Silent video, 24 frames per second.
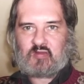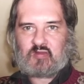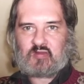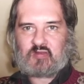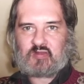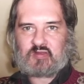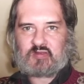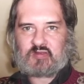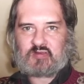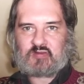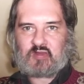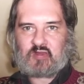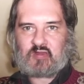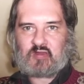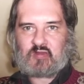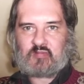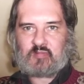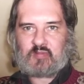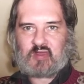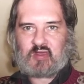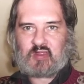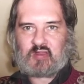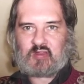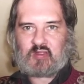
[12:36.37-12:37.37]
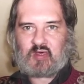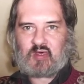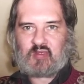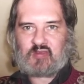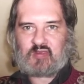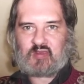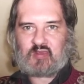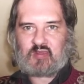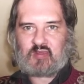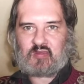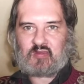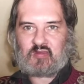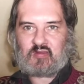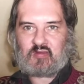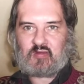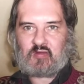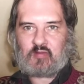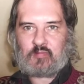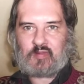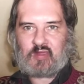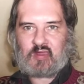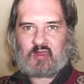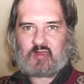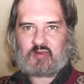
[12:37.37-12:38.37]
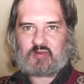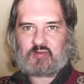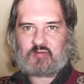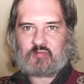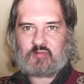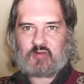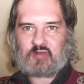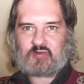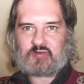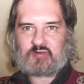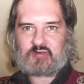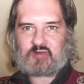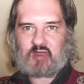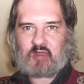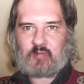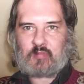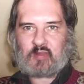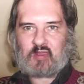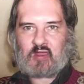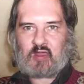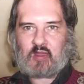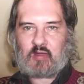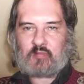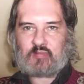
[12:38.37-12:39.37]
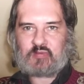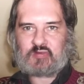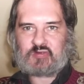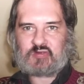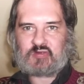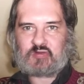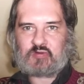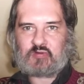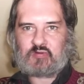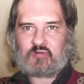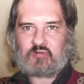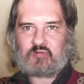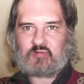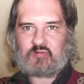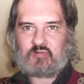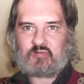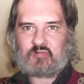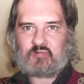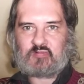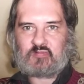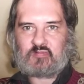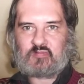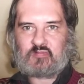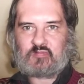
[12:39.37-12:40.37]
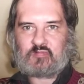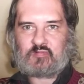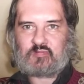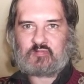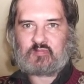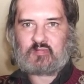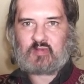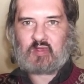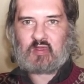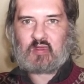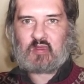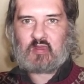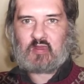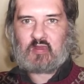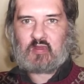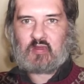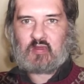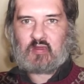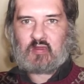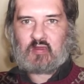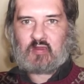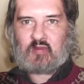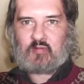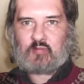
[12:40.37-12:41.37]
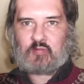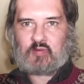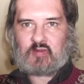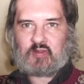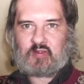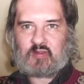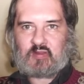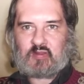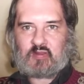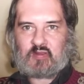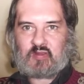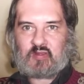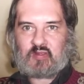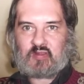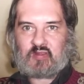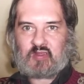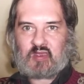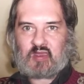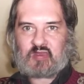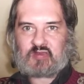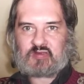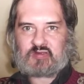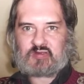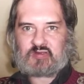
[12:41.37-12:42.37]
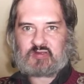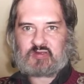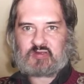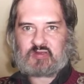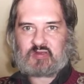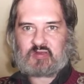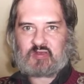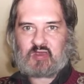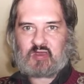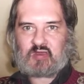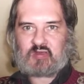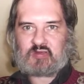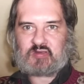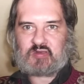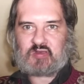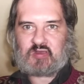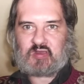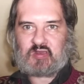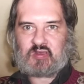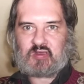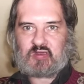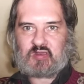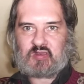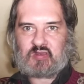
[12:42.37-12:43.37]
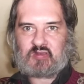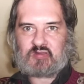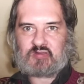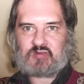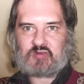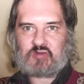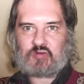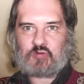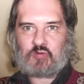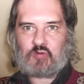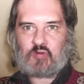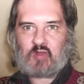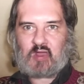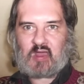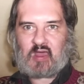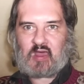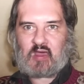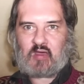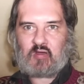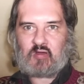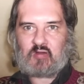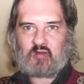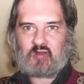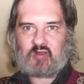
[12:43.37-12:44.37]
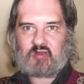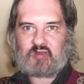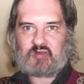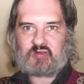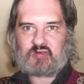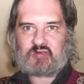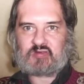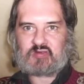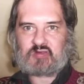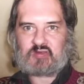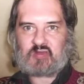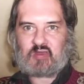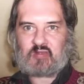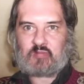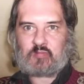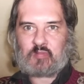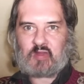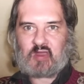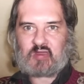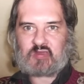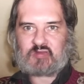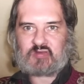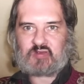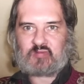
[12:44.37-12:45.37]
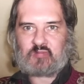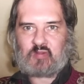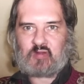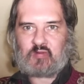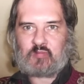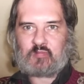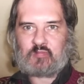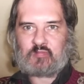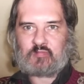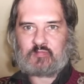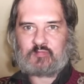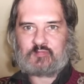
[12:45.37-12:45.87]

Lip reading: That's mere nothing compared to what's coming up soon, within the next 32 hours at maximum.